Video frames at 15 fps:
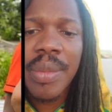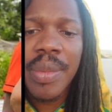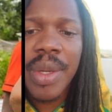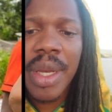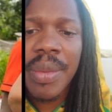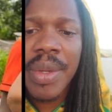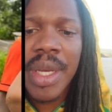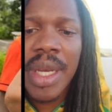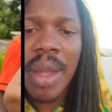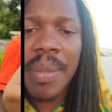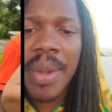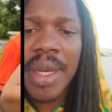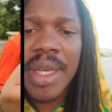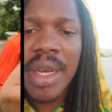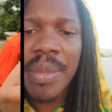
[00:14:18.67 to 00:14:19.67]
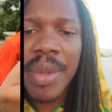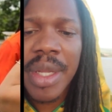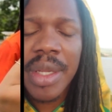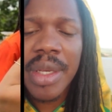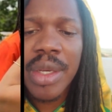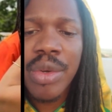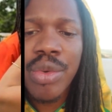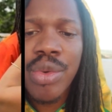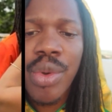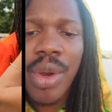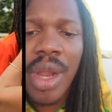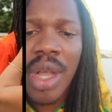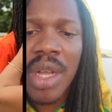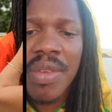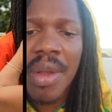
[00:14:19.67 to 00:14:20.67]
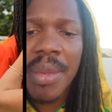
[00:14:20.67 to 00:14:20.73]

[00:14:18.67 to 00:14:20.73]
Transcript: it, within a pandemic, the role of